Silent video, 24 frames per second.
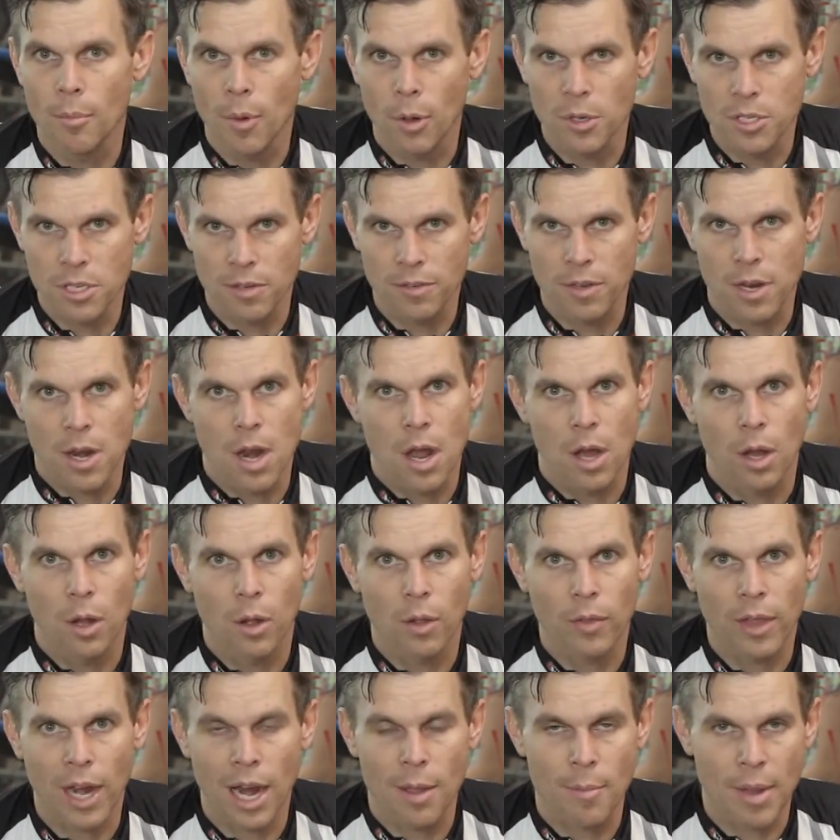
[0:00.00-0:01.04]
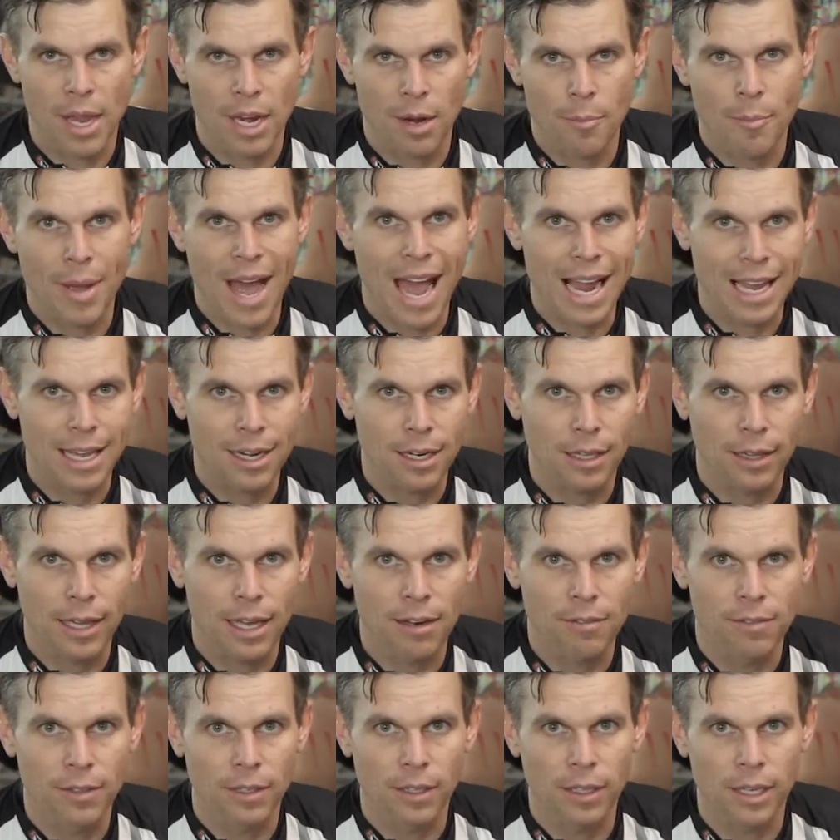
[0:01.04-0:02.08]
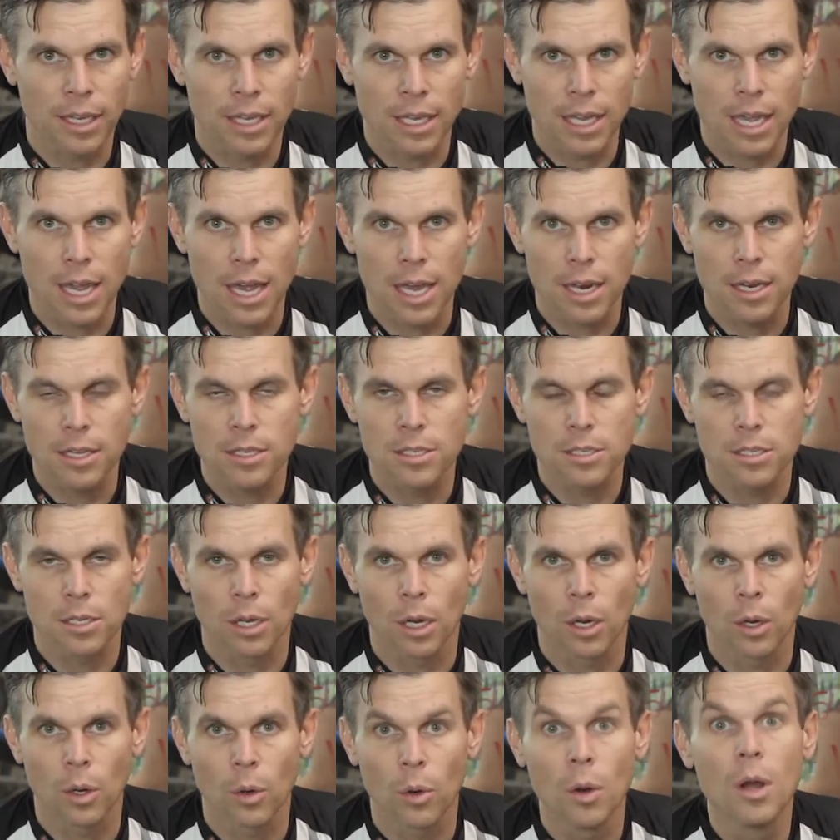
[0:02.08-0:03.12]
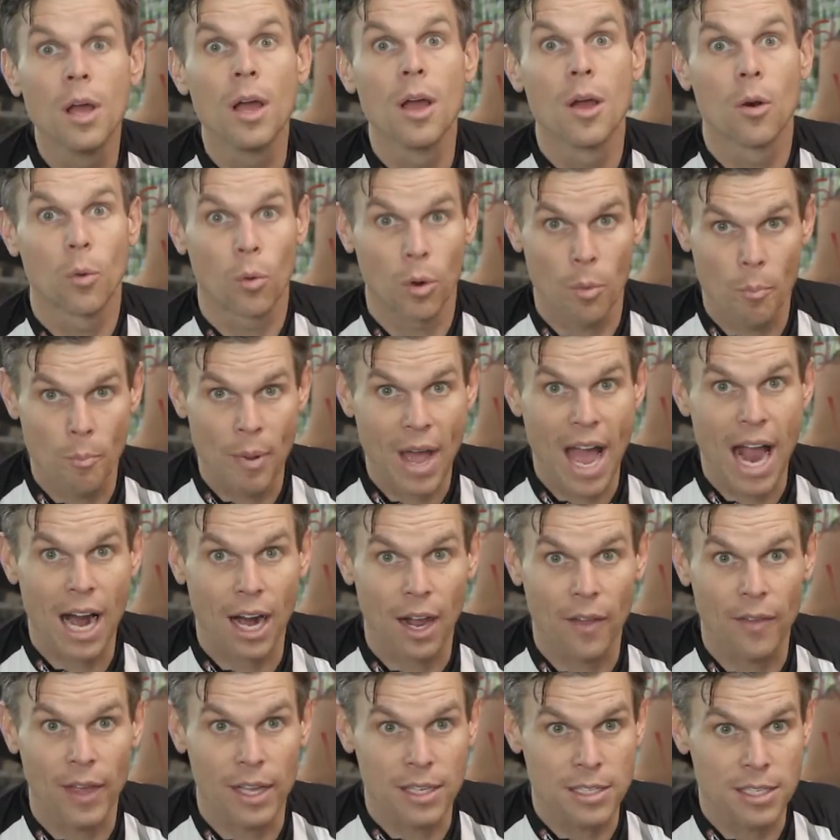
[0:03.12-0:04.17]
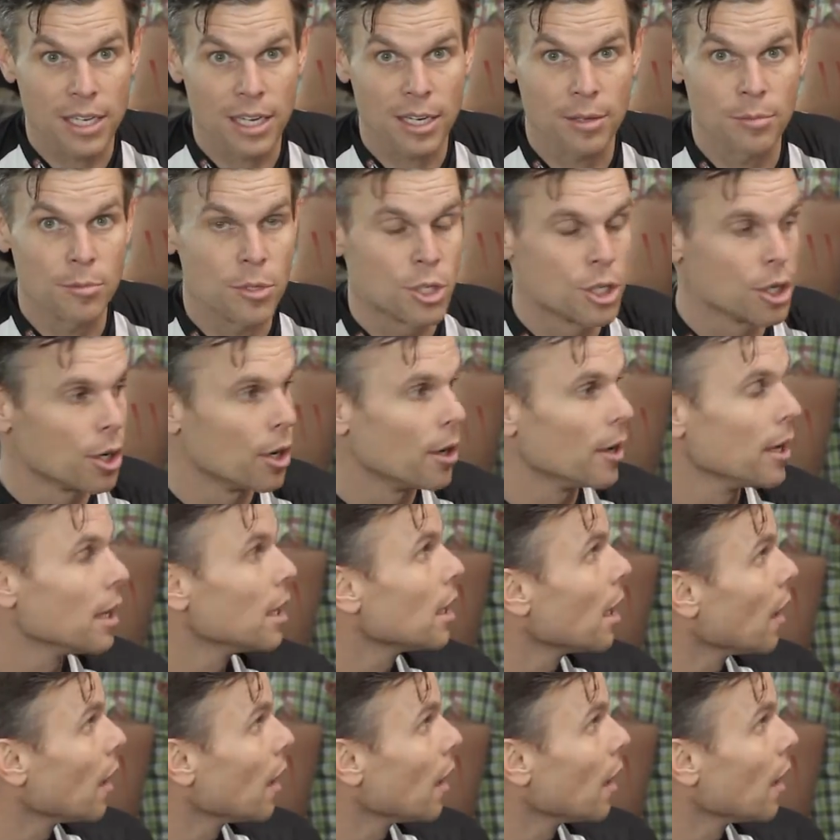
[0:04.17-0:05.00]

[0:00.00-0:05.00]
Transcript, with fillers: most of you know that I made it back into Leadville again, so we're back on that same journey.